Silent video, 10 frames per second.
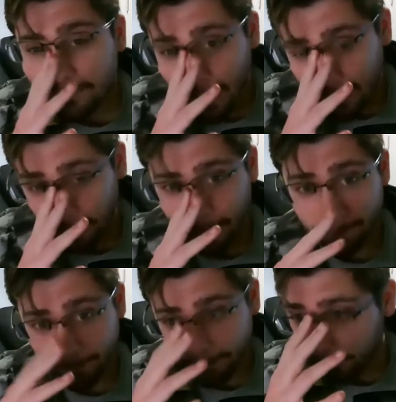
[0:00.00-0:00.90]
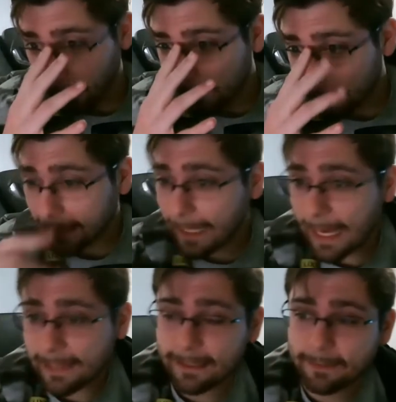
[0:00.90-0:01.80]
anyway, when are they gonna
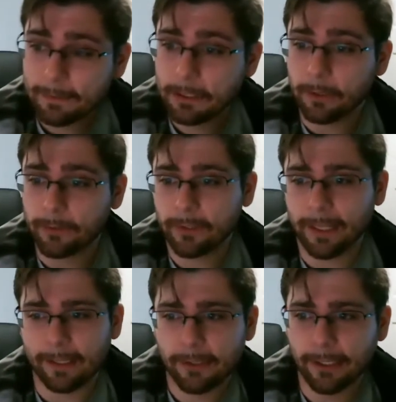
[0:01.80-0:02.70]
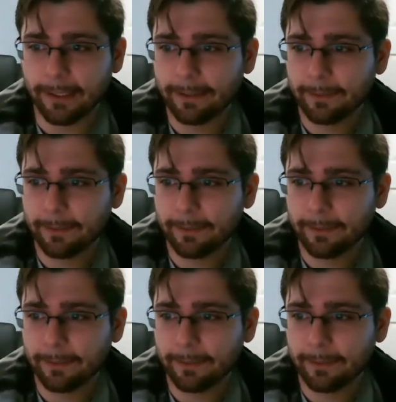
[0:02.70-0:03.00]
add TV shows to that shit?